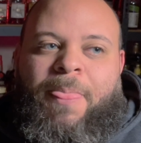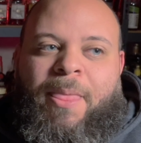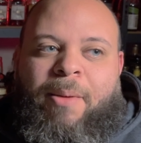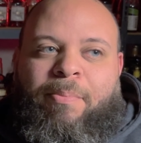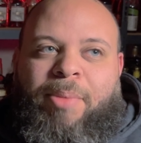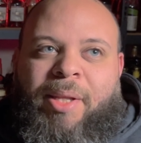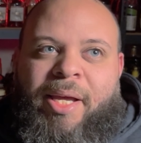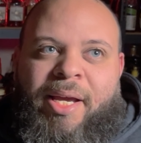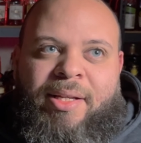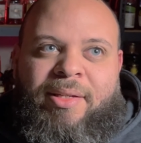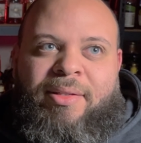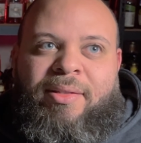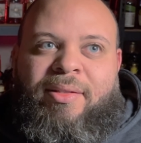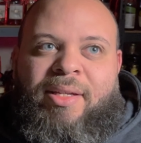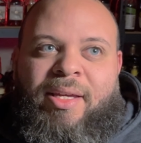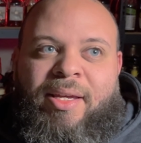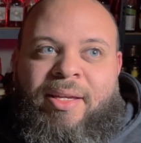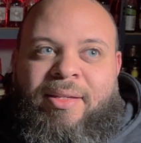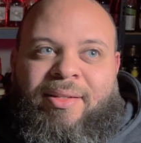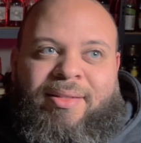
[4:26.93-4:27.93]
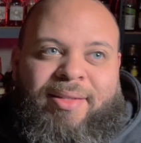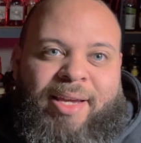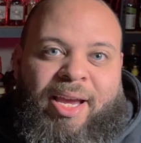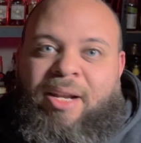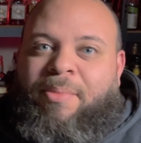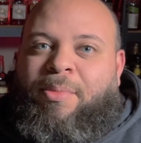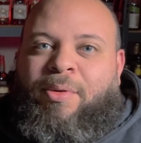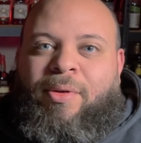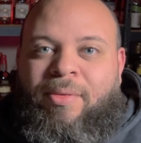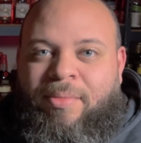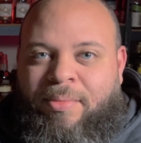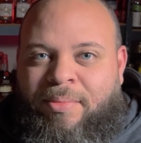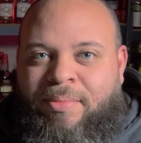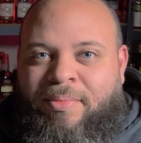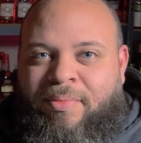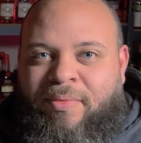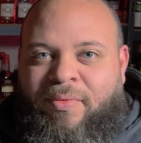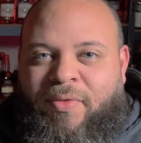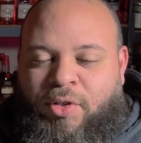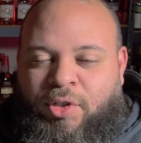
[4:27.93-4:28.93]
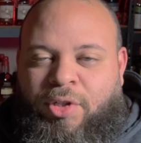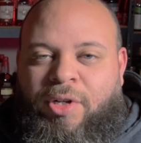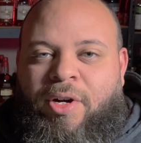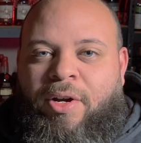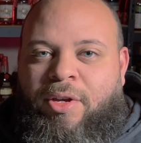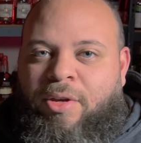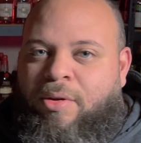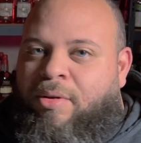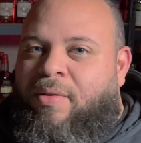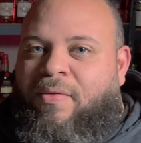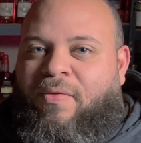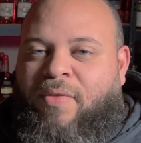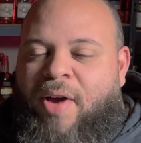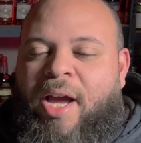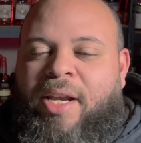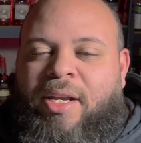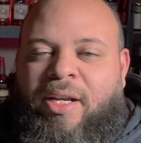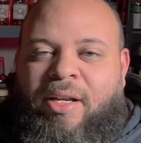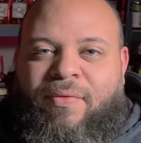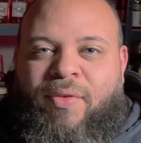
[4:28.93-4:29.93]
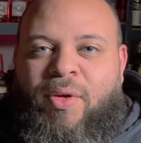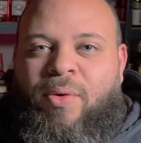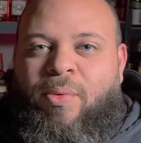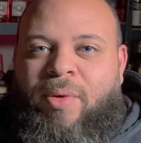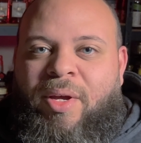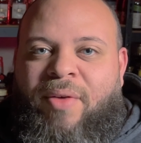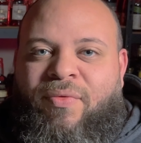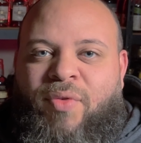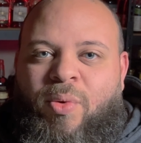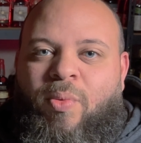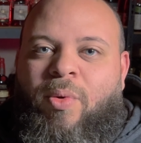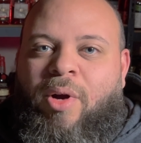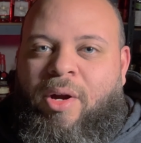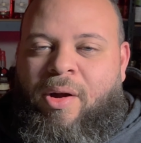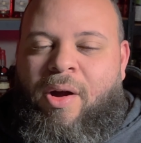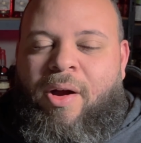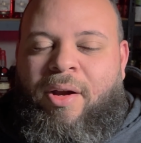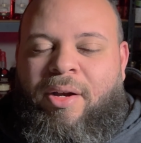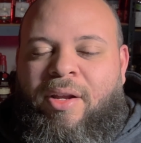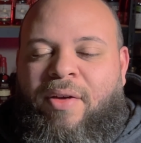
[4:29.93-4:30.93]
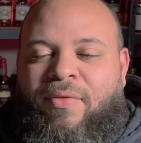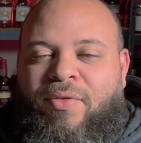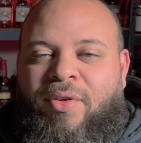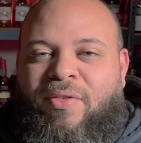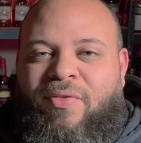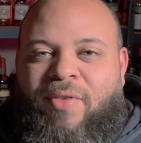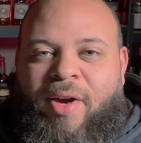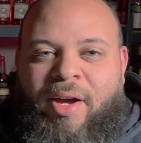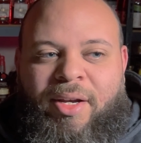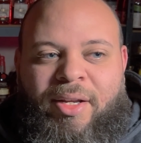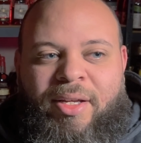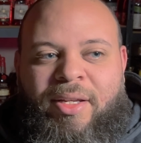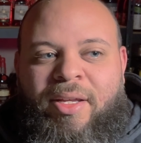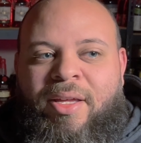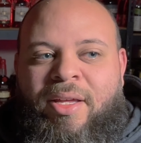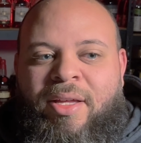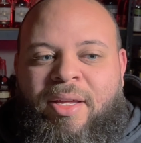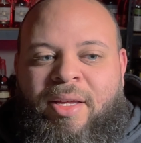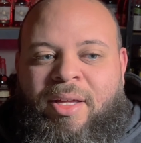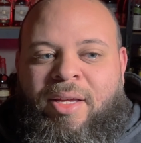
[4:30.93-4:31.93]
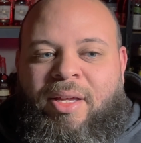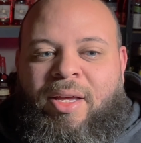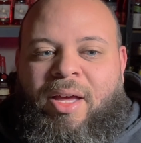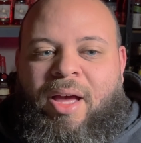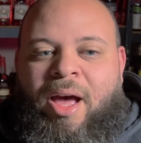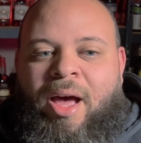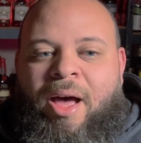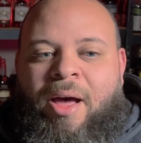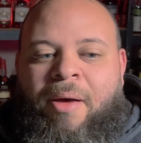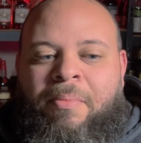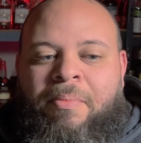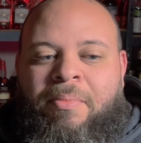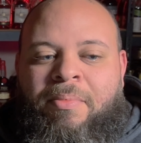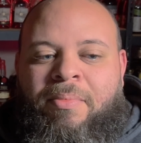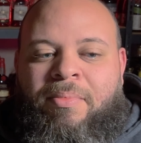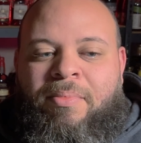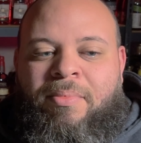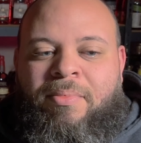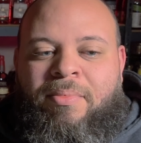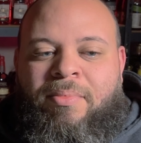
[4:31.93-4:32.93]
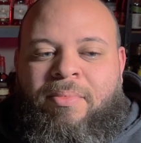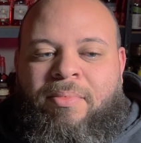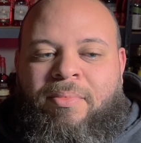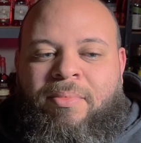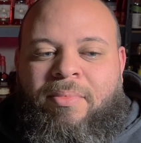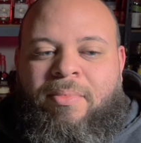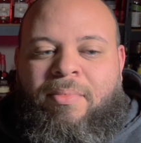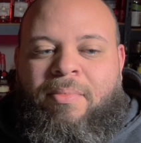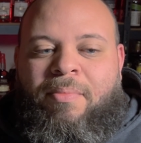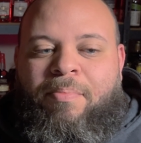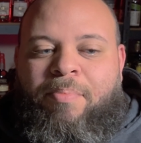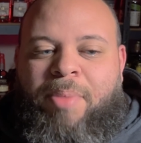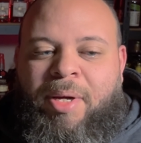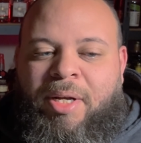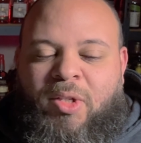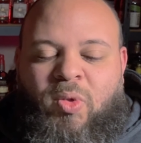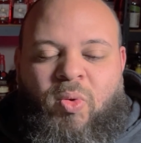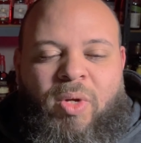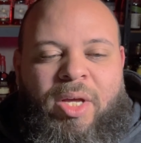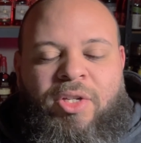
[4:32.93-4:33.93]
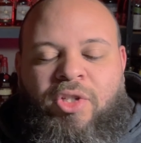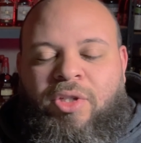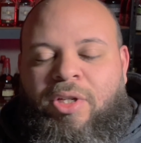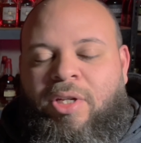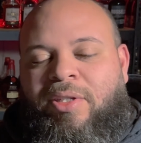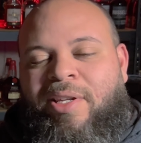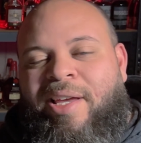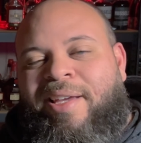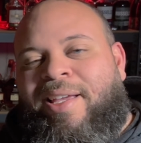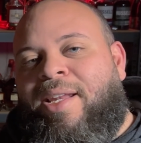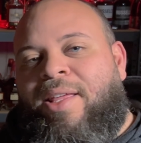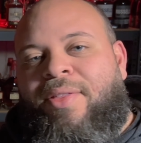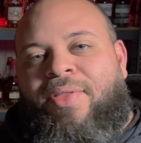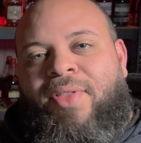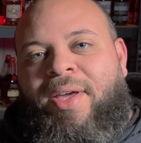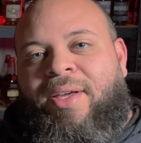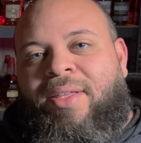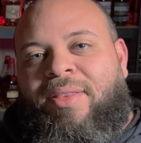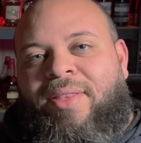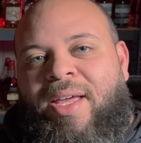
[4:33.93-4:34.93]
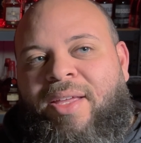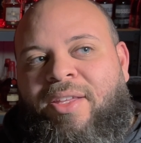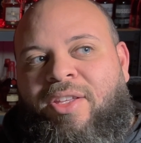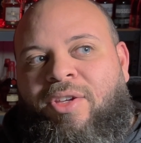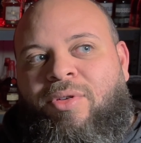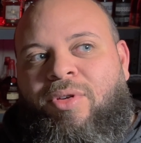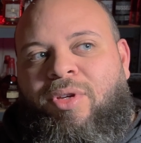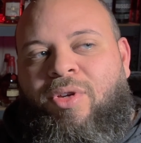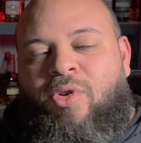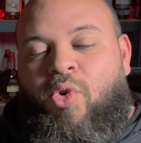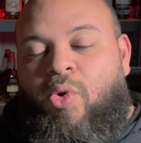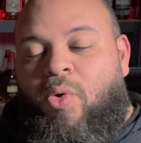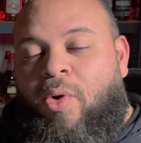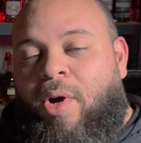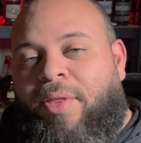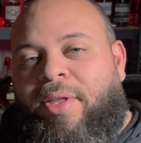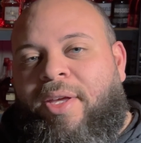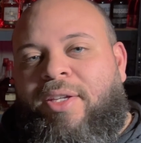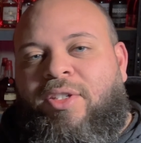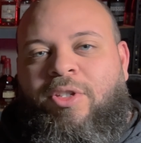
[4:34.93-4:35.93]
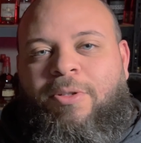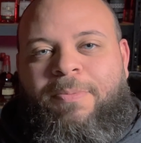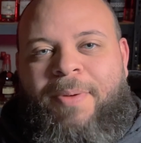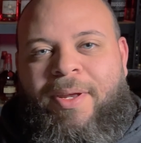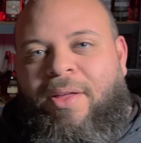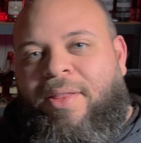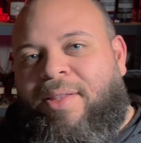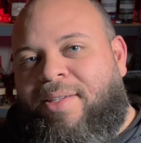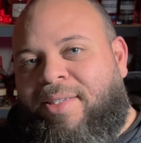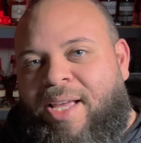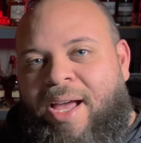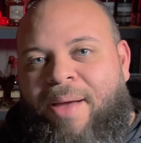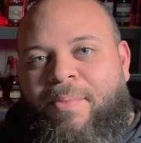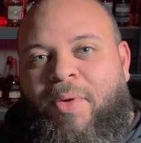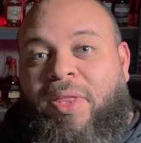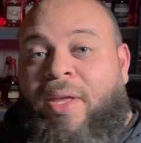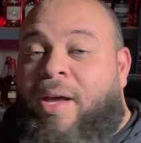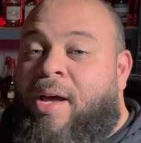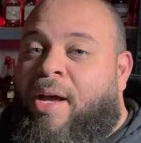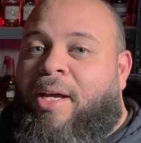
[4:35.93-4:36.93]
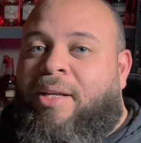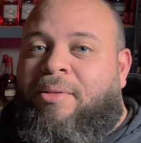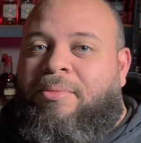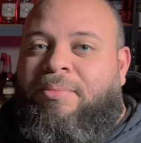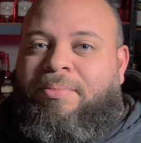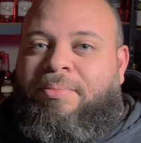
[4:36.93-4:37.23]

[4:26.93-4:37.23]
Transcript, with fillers: Blanton's is attainable for sure. You can find it if you if you work hard enough, you'll find it. Um, but it's it's just like anything that you you do all this, you spend all this time at the hunt,